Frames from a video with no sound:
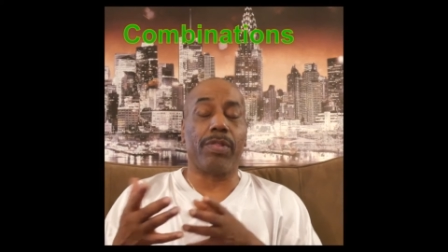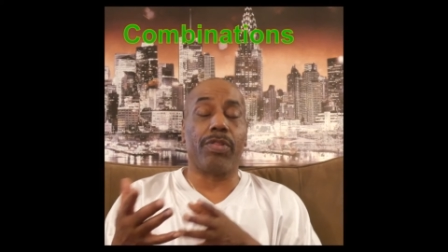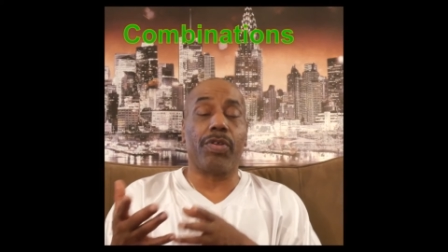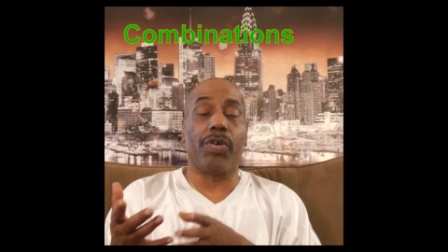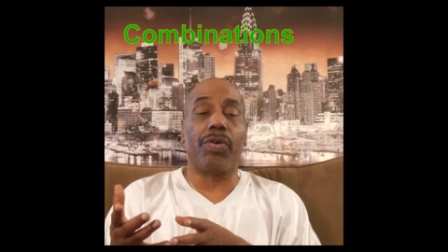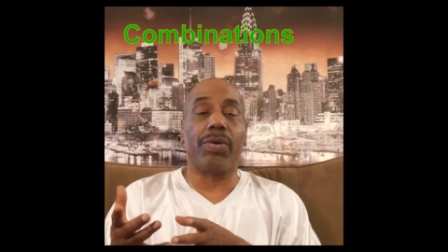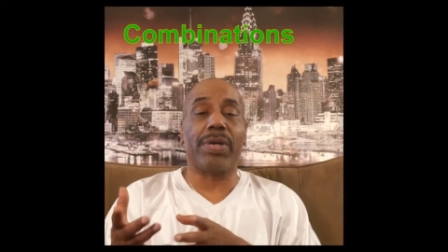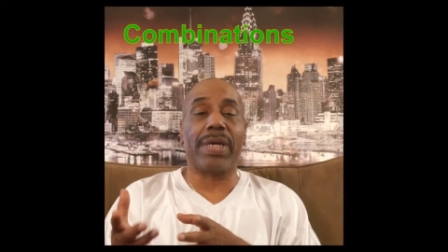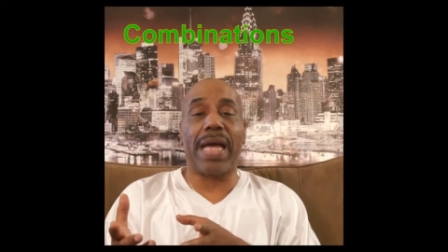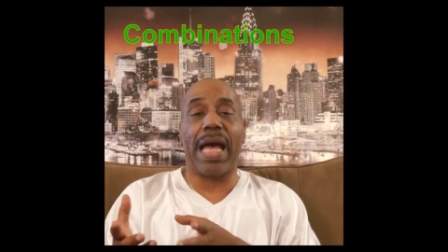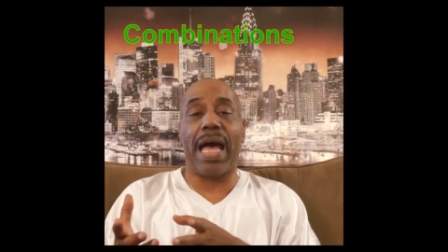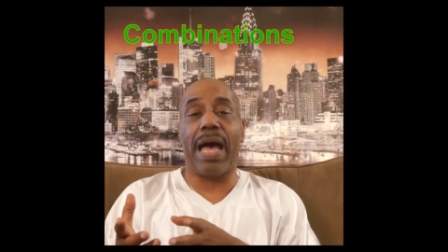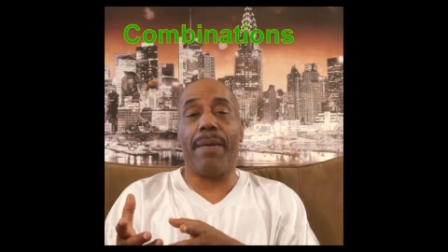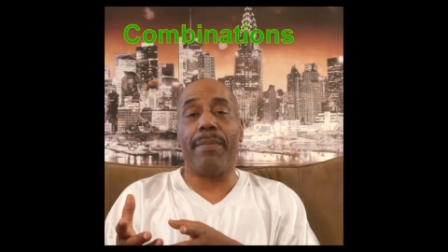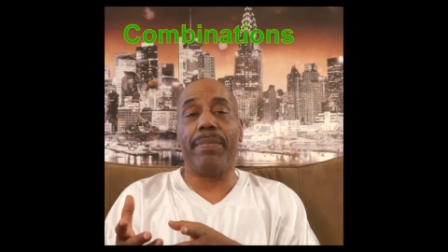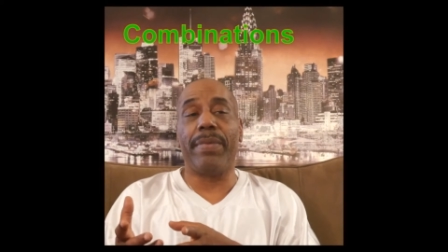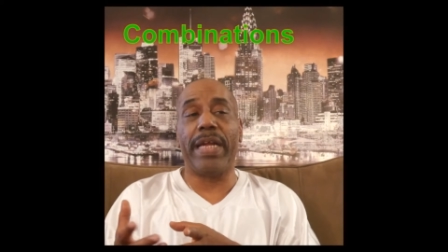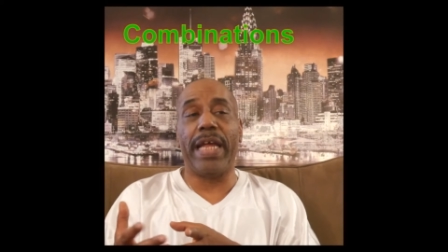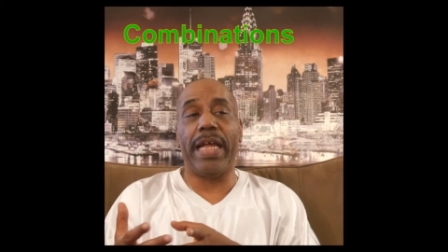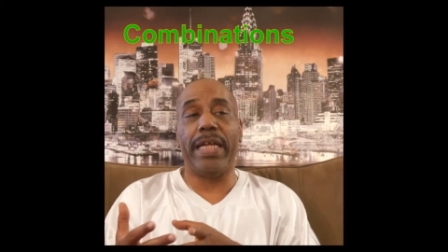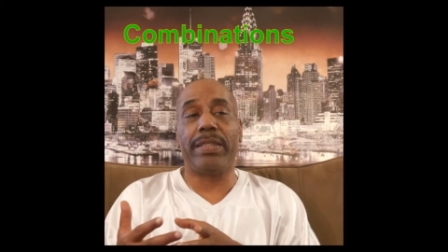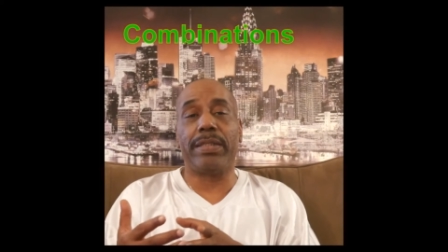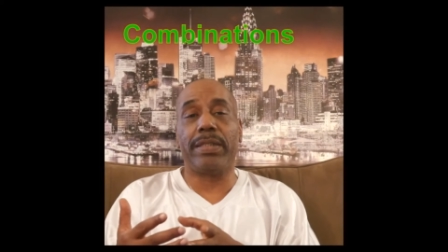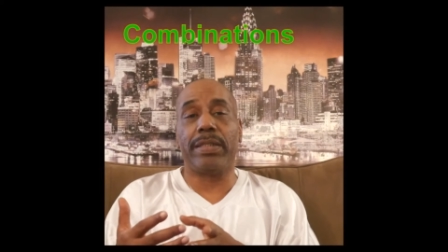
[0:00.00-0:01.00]
throw
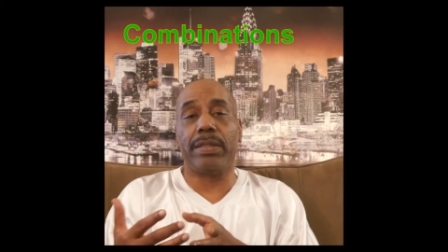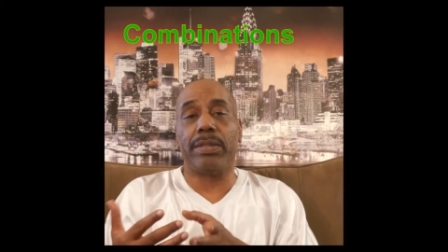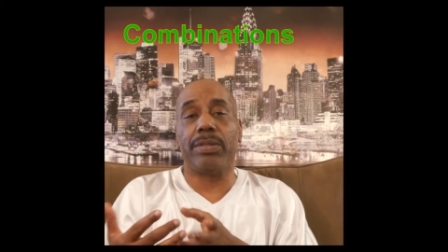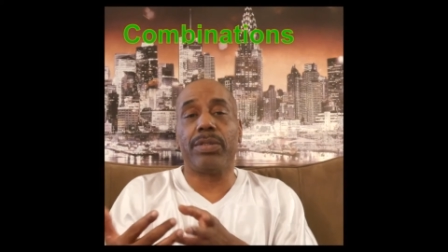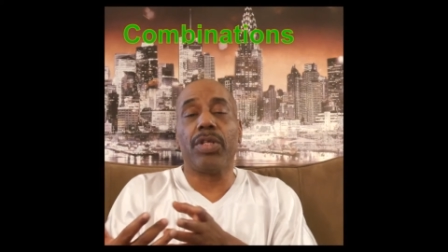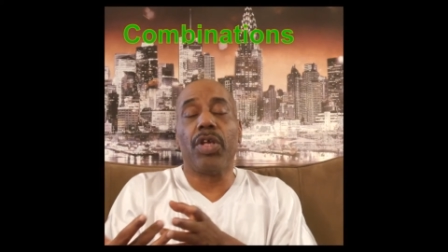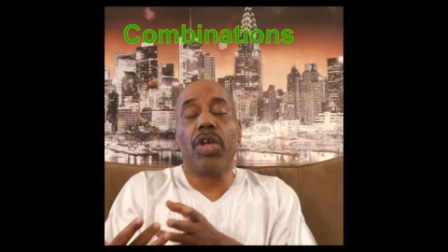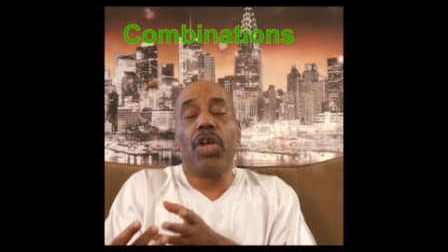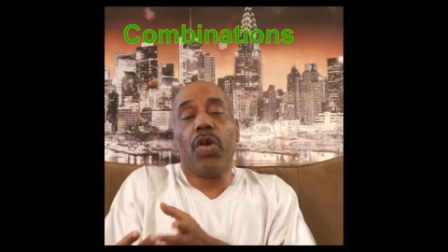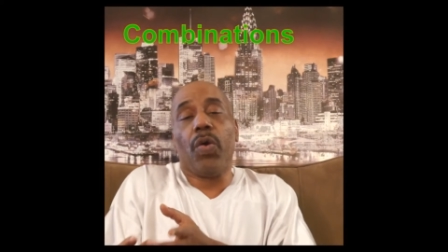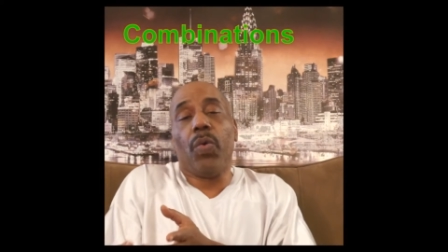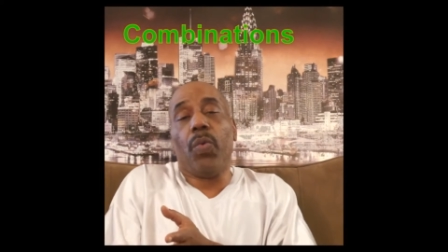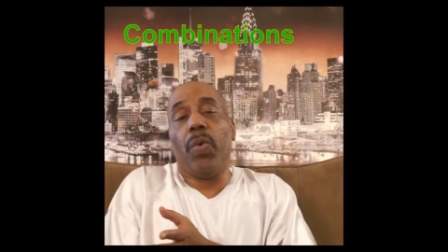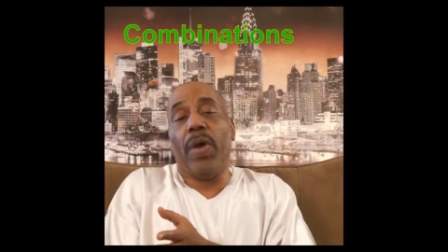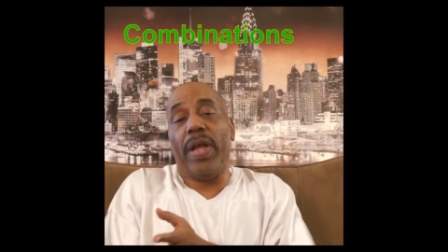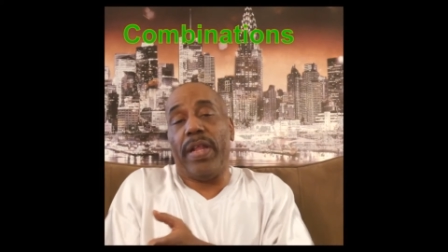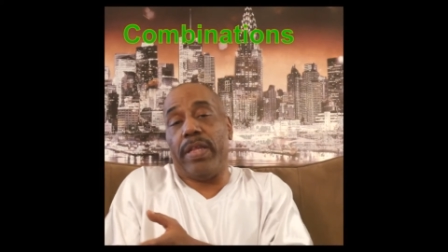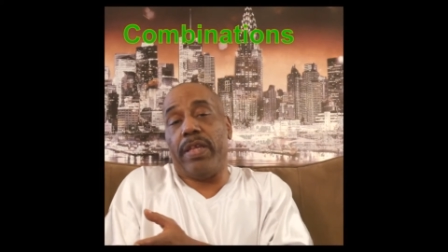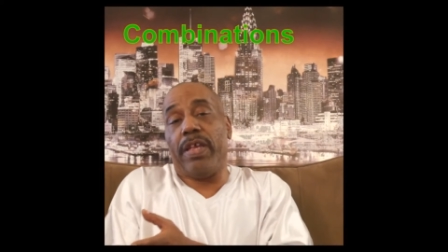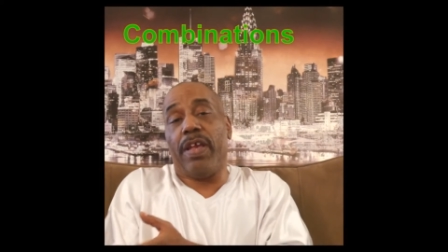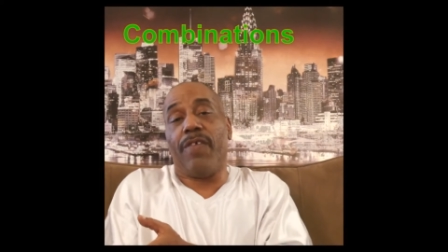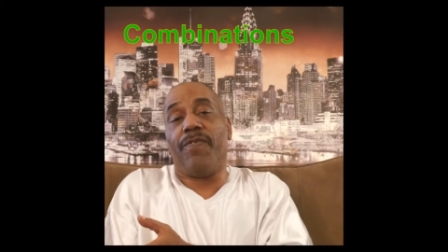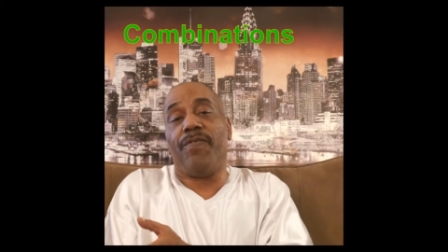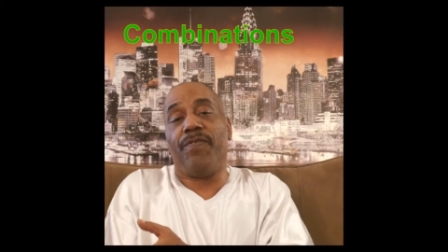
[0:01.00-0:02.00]
combinations
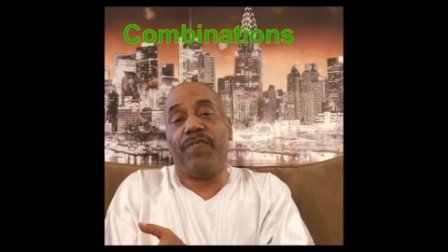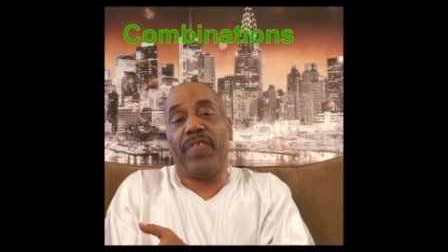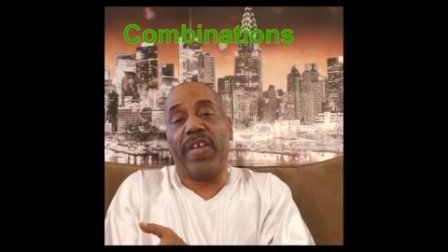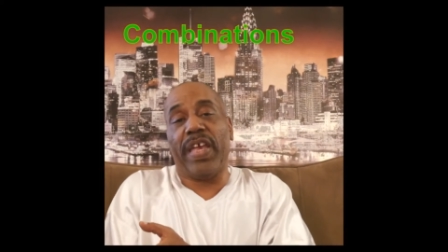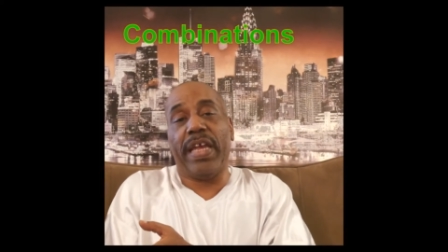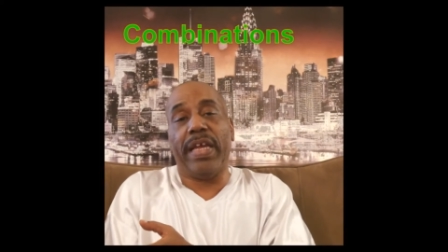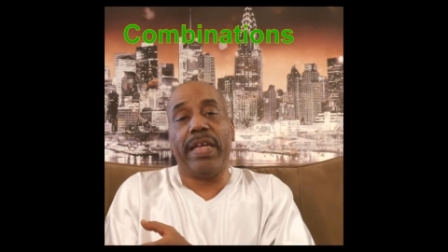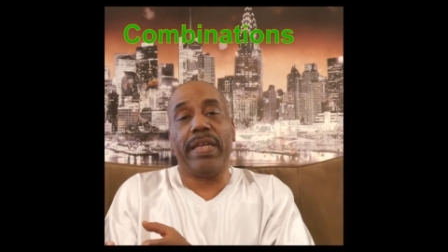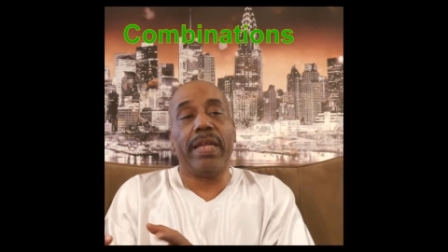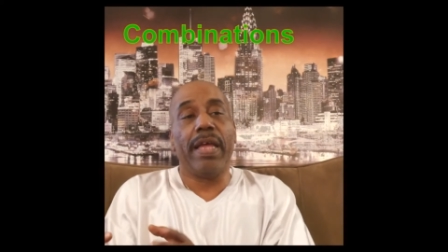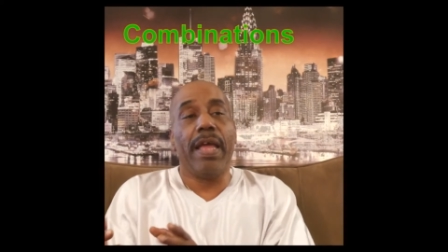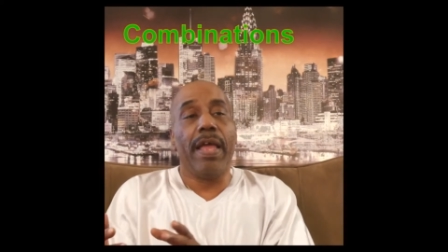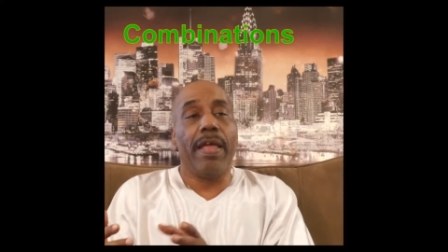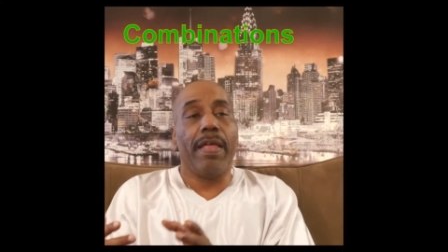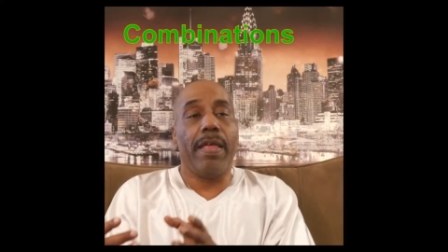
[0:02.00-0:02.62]
with your feet,